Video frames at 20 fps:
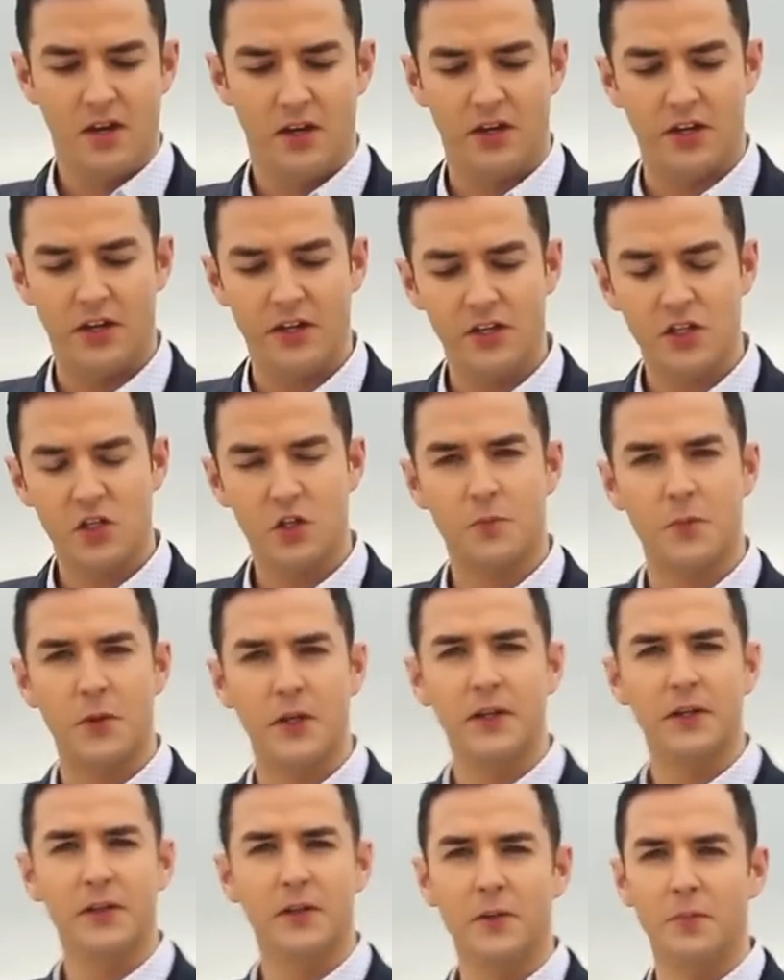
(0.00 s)
it
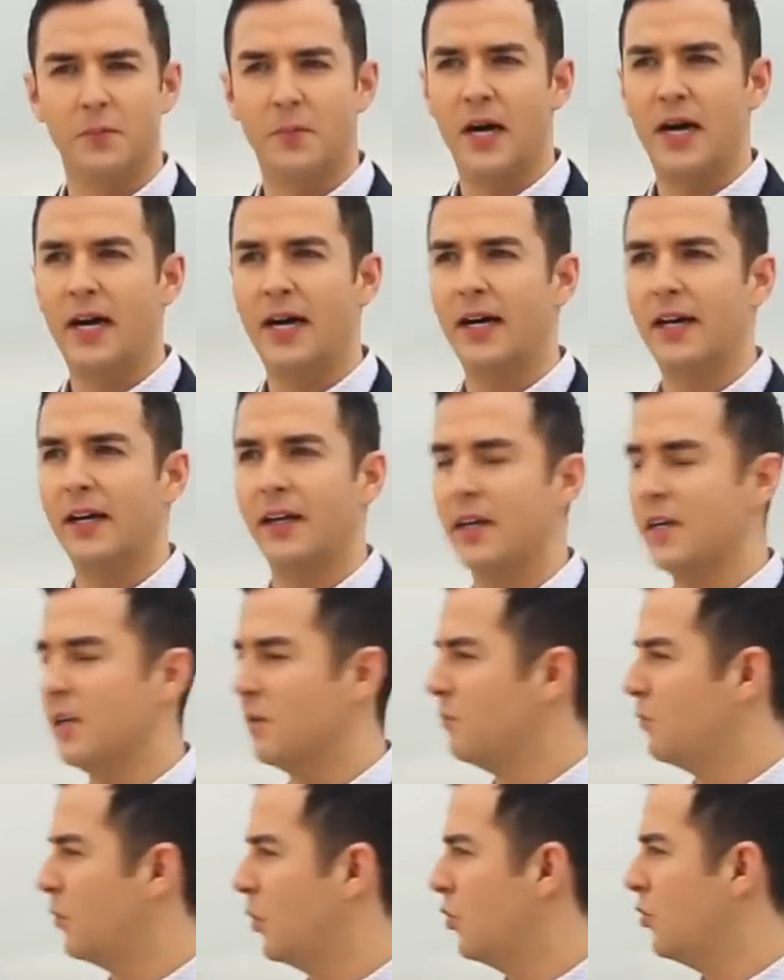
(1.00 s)
spilled mine
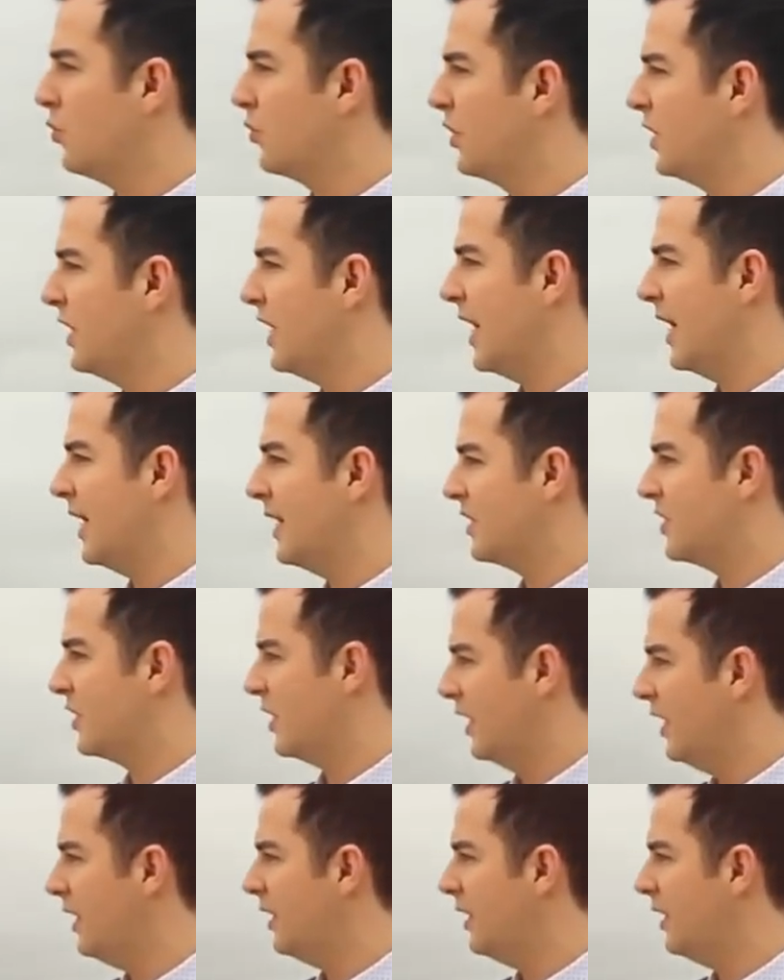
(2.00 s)
and broke the ice.